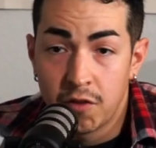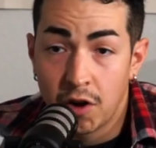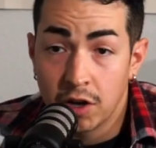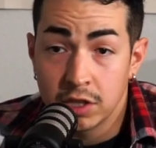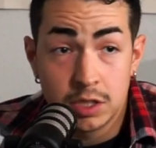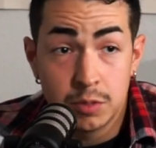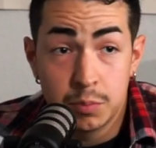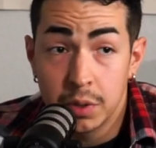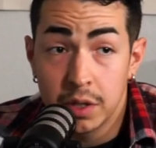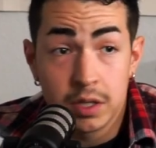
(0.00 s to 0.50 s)

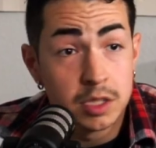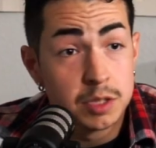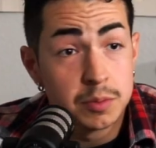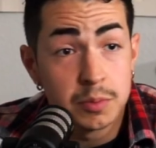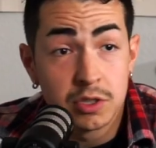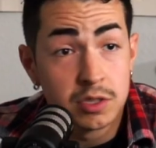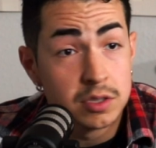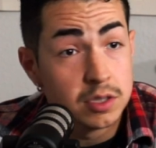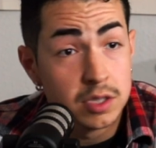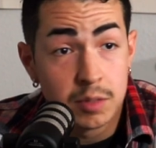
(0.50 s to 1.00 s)
Varsity playing
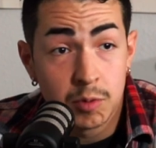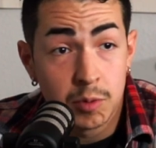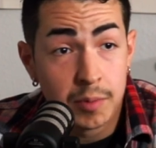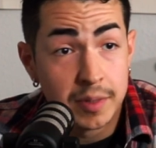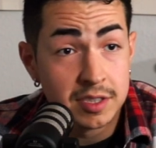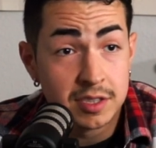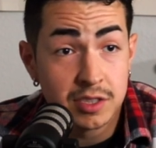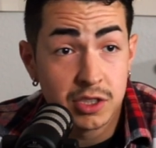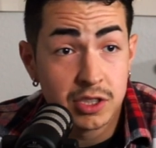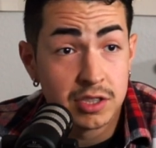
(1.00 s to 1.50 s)
experience didn't come to my
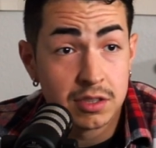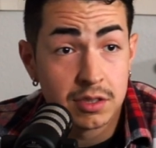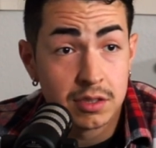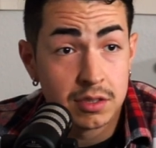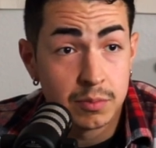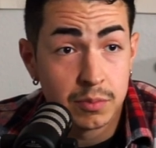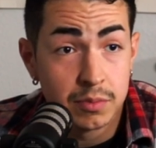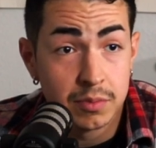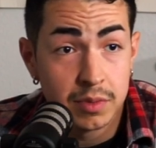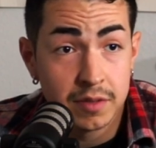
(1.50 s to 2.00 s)
senior year.
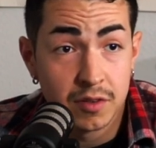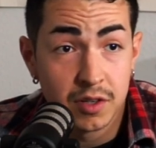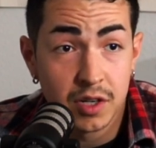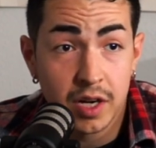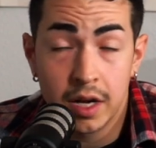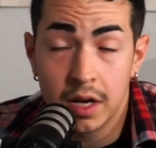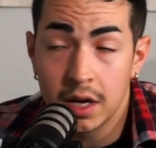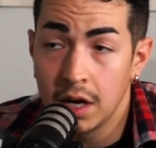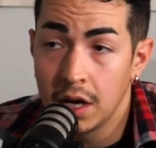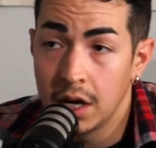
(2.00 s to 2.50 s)
Okay, believe it or
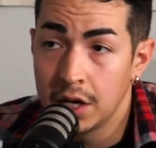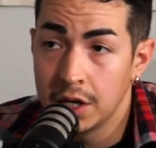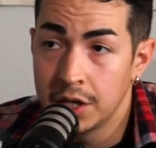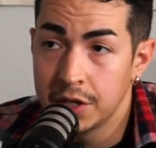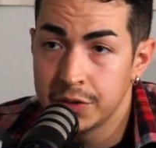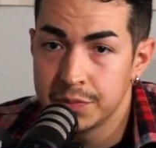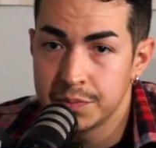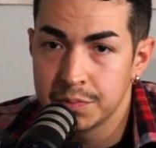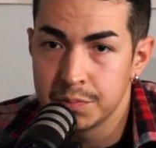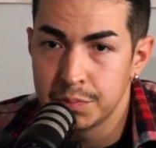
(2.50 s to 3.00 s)
not,
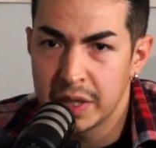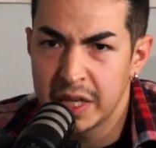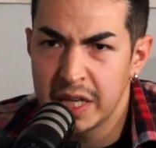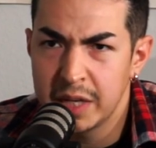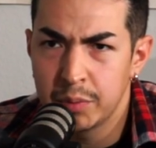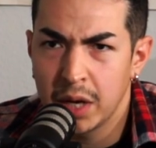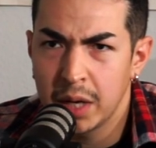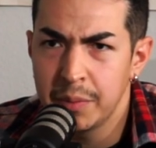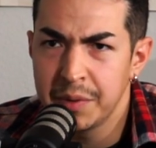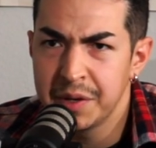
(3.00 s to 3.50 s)
um,
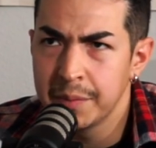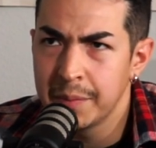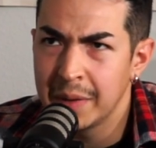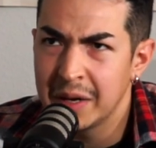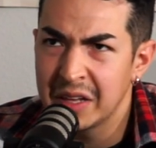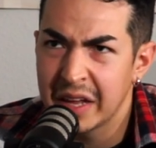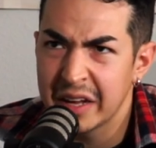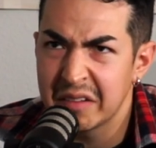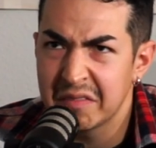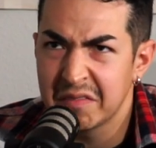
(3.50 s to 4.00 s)
played probably in
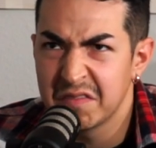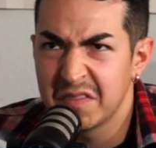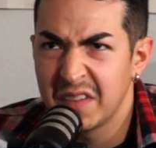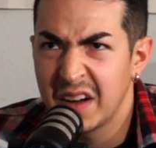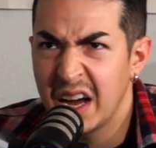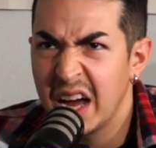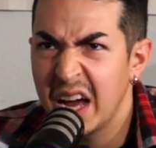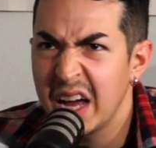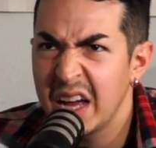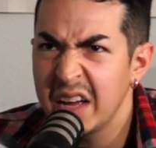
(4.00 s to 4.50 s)
about like
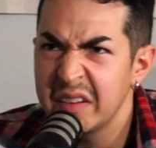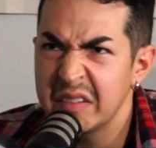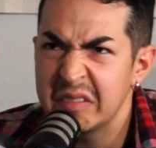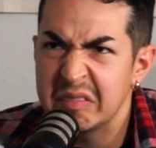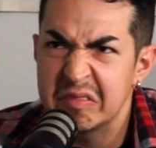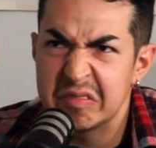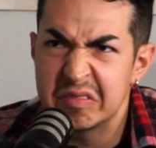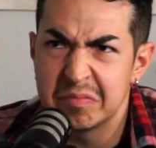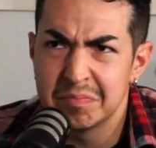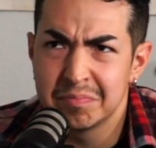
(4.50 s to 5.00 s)

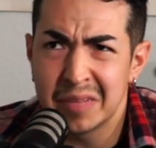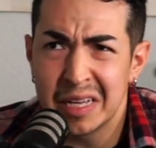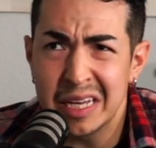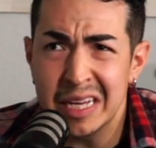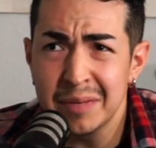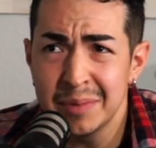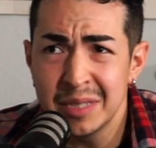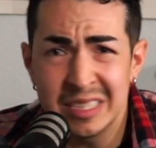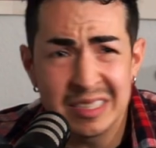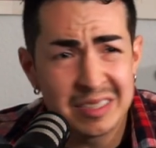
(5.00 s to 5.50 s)
five,
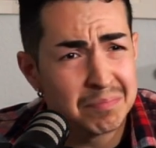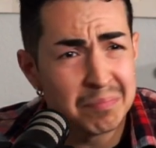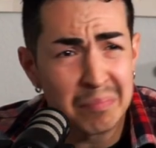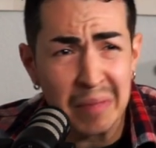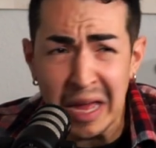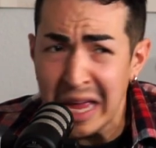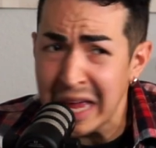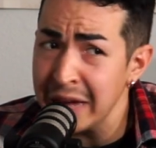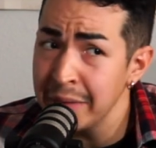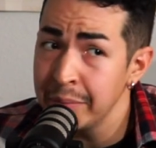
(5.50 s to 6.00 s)
maybe,
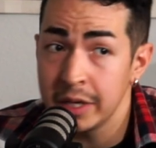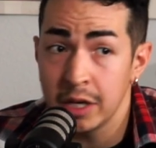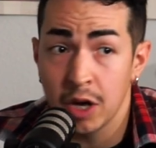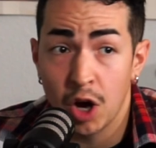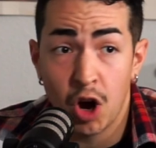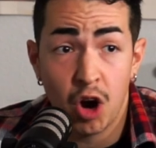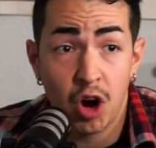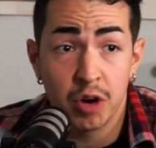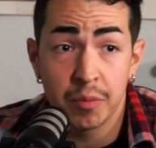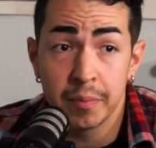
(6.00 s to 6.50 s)
maybe
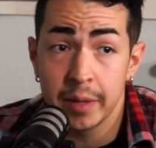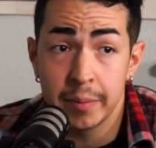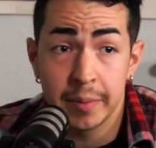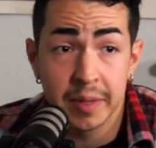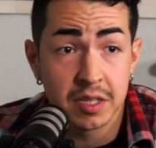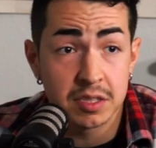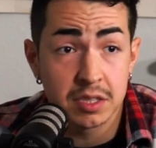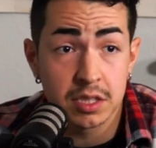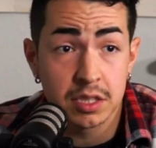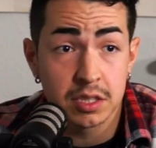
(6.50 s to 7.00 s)
hard, maybe
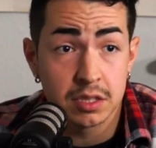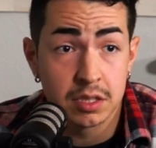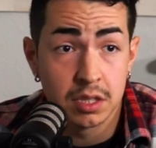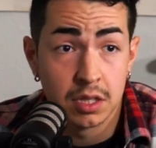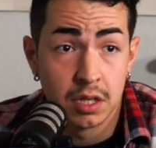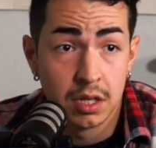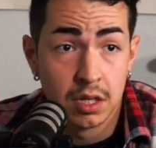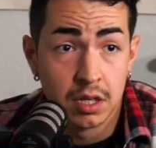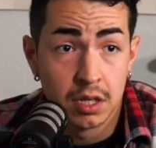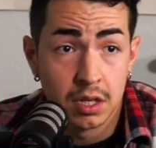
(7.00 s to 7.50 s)
on six.
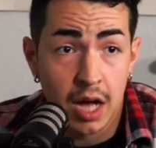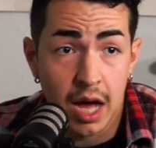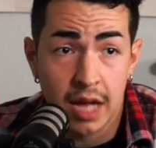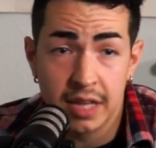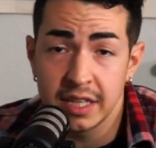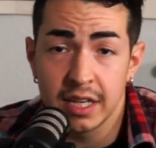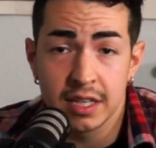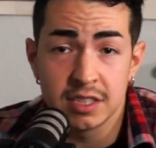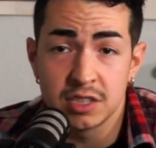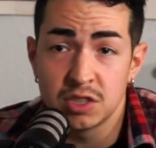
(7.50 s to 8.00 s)
I
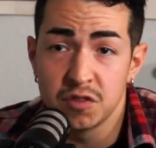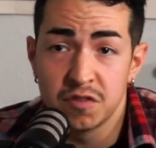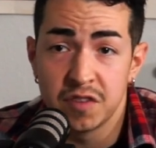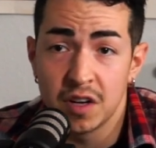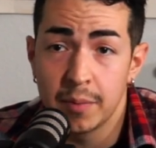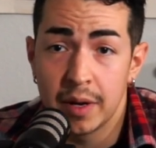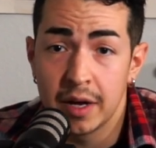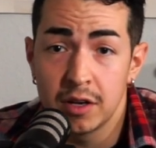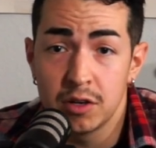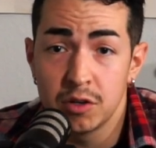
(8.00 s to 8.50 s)
think I can still
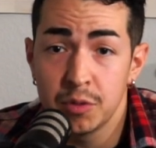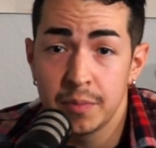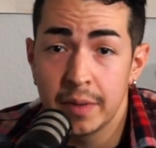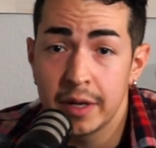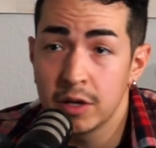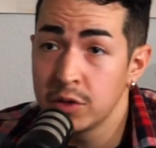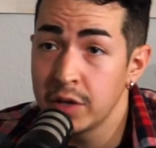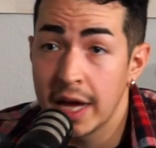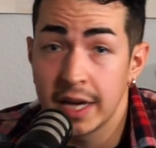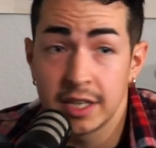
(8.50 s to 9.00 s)
find my huddle. You may
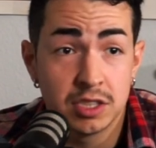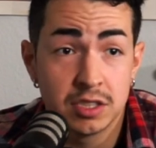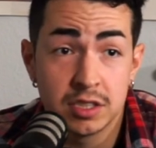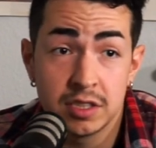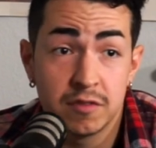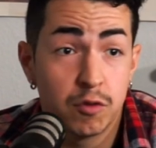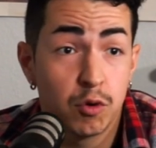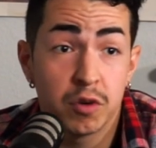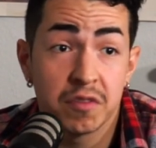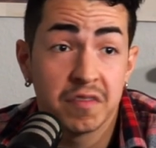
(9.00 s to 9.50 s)
only actually
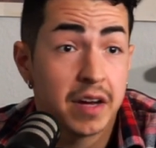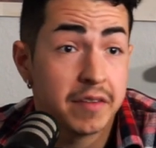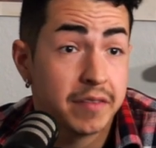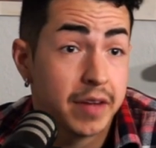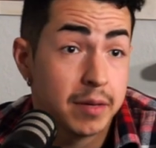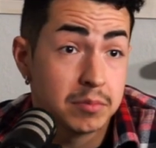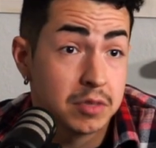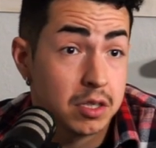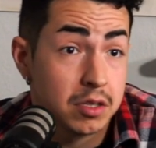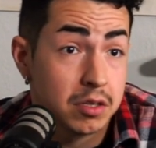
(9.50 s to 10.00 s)
see four or five
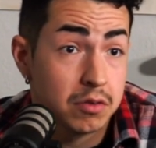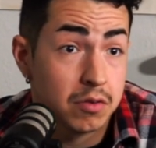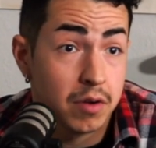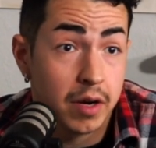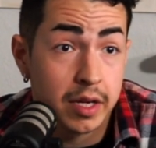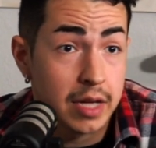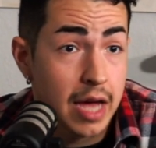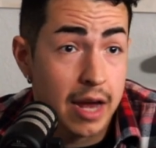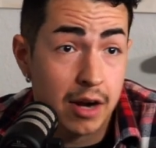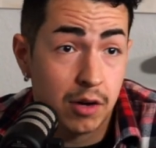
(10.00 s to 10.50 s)
games on it,
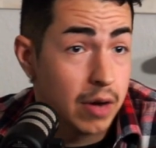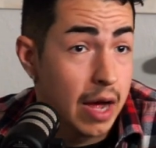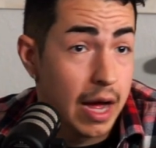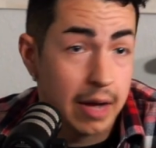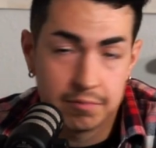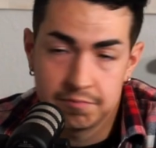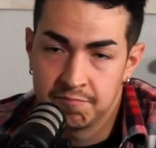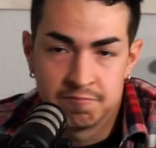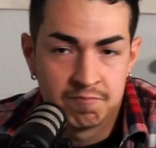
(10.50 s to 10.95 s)
right? I don't. Mm -hmm.